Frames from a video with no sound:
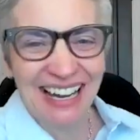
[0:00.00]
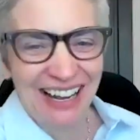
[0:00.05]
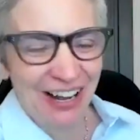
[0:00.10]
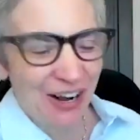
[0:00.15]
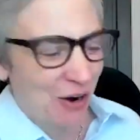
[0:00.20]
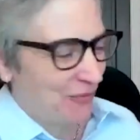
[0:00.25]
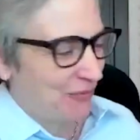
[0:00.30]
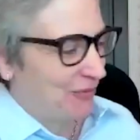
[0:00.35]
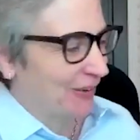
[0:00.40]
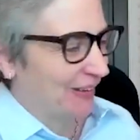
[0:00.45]

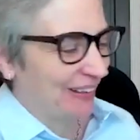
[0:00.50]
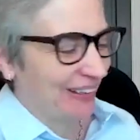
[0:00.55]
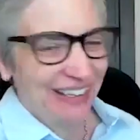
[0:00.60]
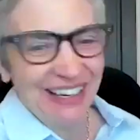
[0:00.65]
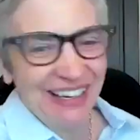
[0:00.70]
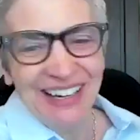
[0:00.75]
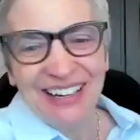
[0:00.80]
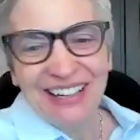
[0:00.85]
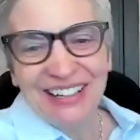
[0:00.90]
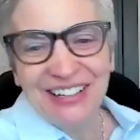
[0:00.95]
Hopefully
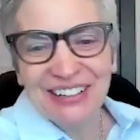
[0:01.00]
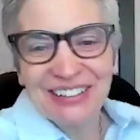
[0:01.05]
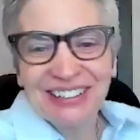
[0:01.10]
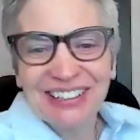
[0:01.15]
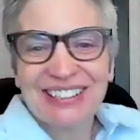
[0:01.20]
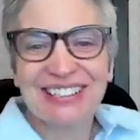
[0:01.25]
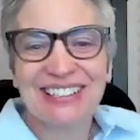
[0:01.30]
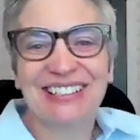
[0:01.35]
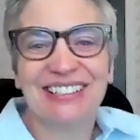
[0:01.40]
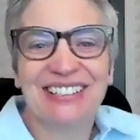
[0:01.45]
your
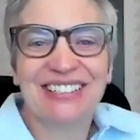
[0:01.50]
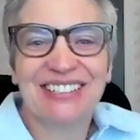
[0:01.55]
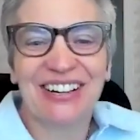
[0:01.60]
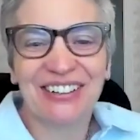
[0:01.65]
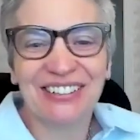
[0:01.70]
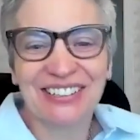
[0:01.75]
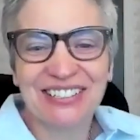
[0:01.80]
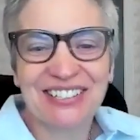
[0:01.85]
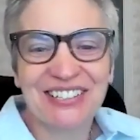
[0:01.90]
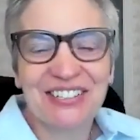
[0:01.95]
listeners,
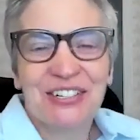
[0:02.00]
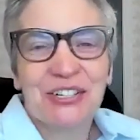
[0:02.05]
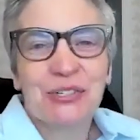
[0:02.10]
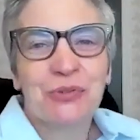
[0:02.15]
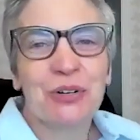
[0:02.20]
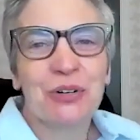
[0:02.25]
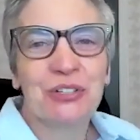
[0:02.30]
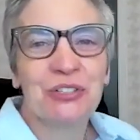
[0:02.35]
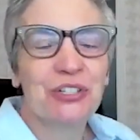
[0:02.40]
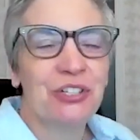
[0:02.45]
our listeners
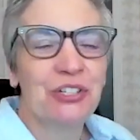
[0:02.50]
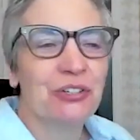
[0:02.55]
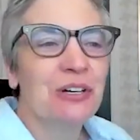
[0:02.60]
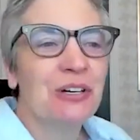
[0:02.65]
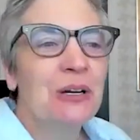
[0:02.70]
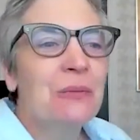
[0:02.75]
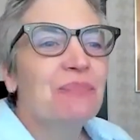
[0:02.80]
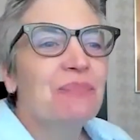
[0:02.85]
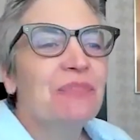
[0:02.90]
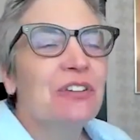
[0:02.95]
will too.
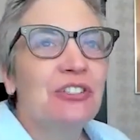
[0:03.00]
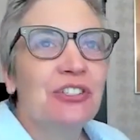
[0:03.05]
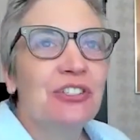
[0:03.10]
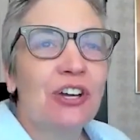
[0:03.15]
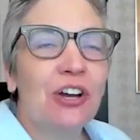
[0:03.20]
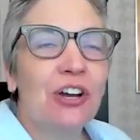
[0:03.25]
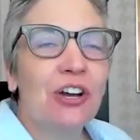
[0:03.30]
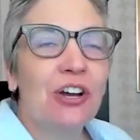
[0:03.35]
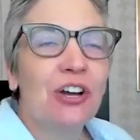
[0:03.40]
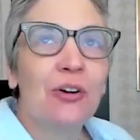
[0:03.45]

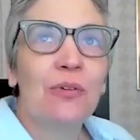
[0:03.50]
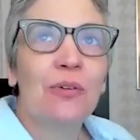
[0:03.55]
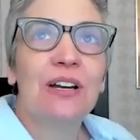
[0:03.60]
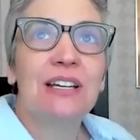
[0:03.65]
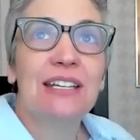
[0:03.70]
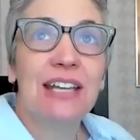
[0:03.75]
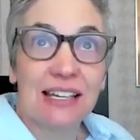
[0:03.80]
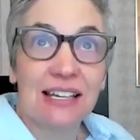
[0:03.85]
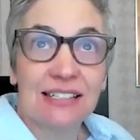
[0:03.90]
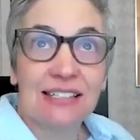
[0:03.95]
So,
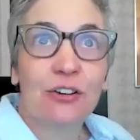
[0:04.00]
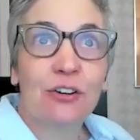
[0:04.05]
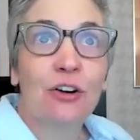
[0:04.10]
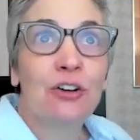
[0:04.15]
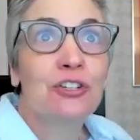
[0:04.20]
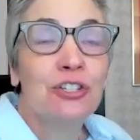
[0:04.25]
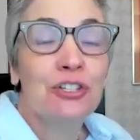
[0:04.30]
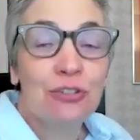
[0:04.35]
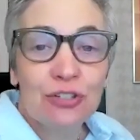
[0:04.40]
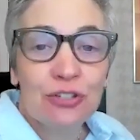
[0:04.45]
yes, there
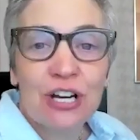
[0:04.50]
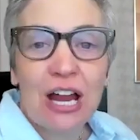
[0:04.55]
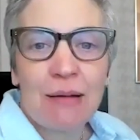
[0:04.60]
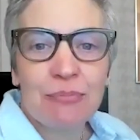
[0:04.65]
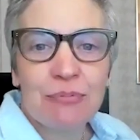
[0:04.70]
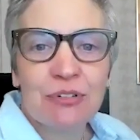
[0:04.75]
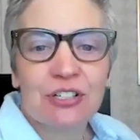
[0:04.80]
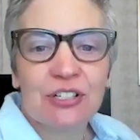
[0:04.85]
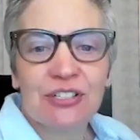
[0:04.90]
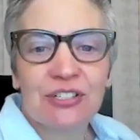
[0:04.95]
are two
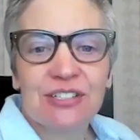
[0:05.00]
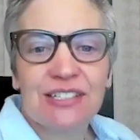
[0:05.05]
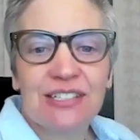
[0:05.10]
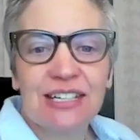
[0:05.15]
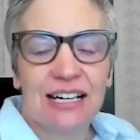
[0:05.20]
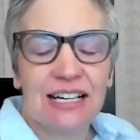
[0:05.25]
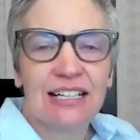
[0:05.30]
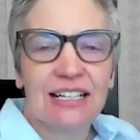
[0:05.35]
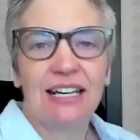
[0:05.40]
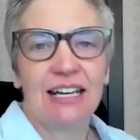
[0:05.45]
chapters
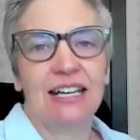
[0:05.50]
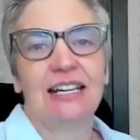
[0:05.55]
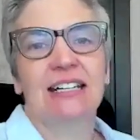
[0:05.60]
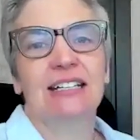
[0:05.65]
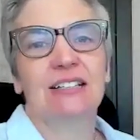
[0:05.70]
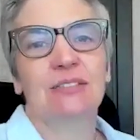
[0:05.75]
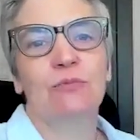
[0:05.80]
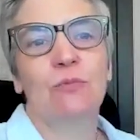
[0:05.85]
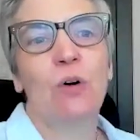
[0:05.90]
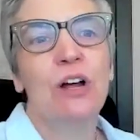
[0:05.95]

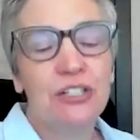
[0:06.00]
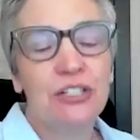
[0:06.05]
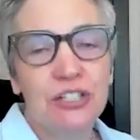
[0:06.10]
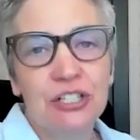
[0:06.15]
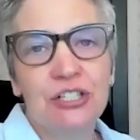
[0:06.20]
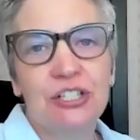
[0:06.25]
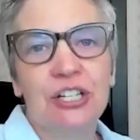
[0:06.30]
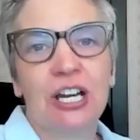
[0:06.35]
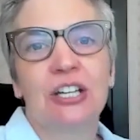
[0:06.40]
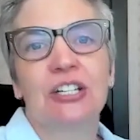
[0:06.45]
dedicated, one to
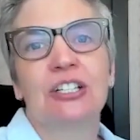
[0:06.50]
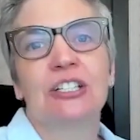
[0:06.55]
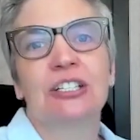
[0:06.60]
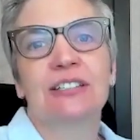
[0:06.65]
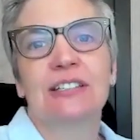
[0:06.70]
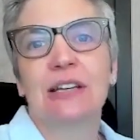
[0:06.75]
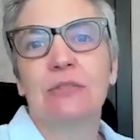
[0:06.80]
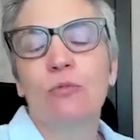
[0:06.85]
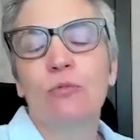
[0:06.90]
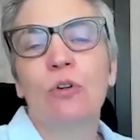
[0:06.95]
judges
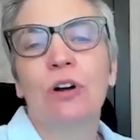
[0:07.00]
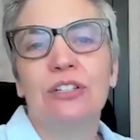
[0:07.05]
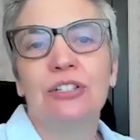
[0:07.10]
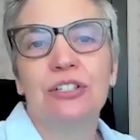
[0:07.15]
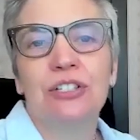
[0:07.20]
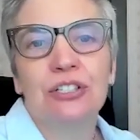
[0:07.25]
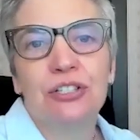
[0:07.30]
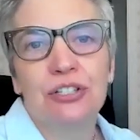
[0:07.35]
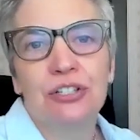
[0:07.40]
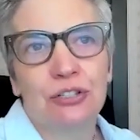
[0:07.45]
and one
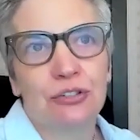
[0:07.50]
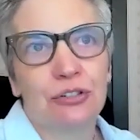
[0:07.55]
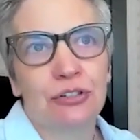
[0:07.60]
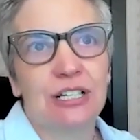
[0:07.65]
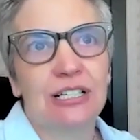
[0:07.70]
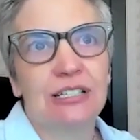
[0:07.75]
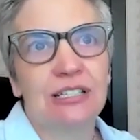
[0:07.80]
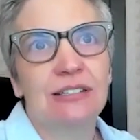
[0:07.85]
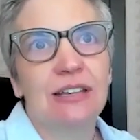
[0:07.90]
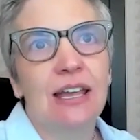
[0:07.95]
to
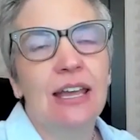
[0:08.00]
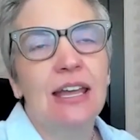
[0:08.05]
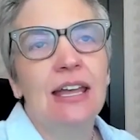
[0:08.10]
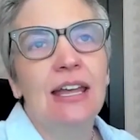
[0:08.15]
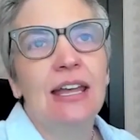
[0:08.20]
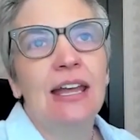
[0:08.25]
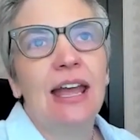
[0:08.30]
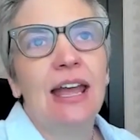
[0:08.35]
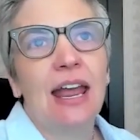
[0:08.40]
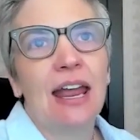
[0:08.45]
juries.
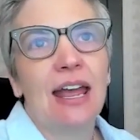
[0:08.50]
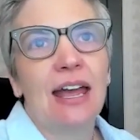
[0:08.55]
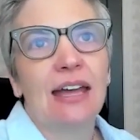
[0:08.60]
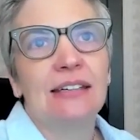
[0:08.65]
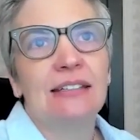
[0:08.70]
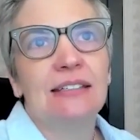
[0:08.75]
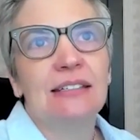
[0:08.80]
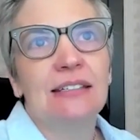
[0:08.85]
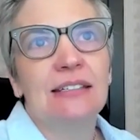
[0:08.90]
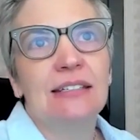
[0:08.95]

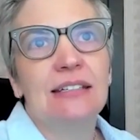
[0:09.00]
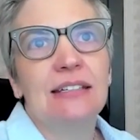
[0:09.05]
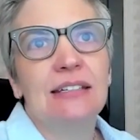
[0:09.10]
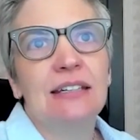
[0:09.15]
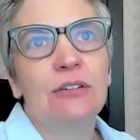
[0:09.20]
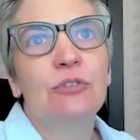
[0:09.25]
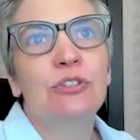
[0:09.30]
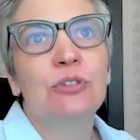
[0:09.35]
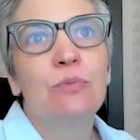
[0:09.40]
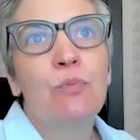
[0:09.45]
And
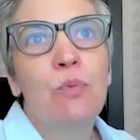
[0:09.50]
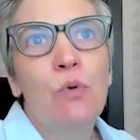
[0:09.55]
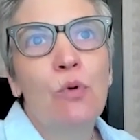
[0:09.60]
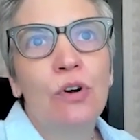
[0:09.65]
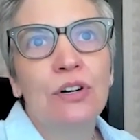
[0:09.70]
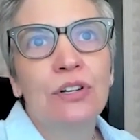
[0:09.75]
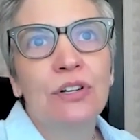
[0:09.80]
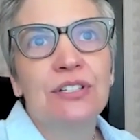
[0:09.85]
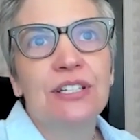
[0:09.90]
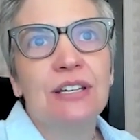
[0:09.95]
it was
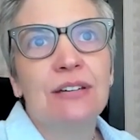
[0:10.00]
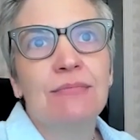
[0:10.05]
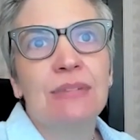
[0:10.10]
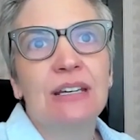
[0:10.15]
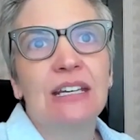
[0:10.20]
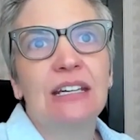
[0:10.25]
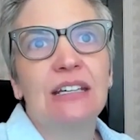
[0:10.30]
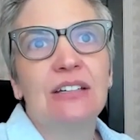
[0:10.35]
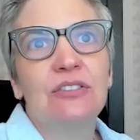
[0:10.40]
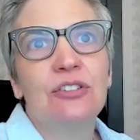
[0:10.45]
important to
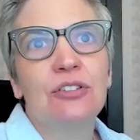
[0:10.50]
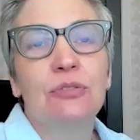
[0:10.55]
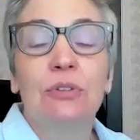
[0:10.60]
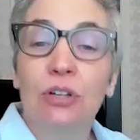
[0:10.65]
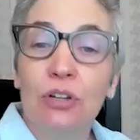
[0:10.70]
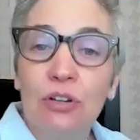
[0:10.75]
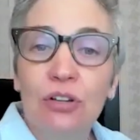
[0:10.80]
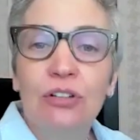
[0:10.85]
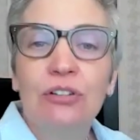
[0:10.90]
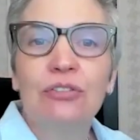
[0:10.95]
me to
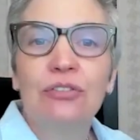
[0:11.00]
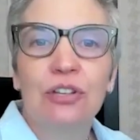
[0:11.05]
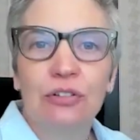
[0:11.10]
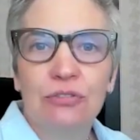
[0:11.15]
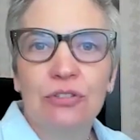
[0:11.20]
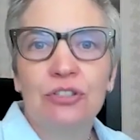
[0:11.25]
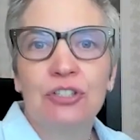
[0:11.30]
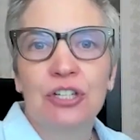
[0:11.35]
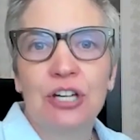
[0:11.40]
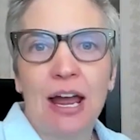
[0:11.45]
include
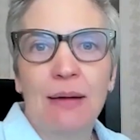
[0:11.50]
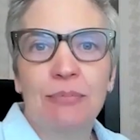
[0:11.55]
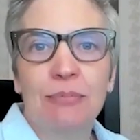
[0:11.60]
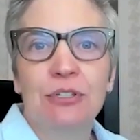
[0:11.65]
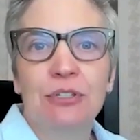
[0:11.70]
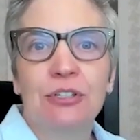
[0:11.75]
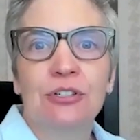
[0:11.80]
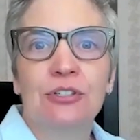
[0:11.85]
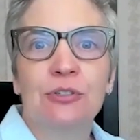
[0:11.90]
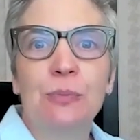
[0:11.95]
those
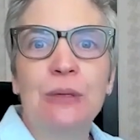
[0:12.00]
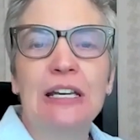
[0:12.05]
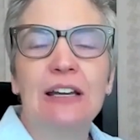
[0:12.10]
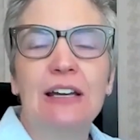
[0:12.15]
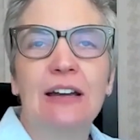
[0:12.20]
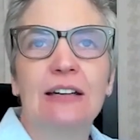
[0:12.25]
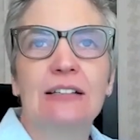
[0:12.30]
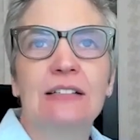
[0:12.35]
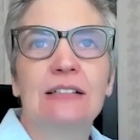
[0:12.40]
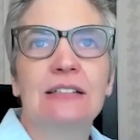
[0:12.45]
chapters
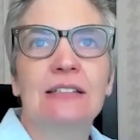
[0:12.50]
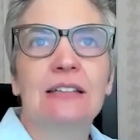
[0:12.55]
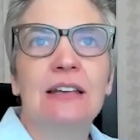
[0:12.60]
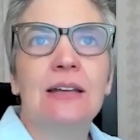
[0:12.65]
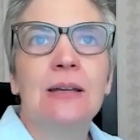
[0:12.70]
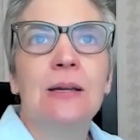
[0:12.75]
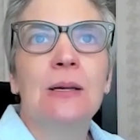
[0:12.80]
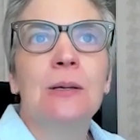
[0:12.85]
because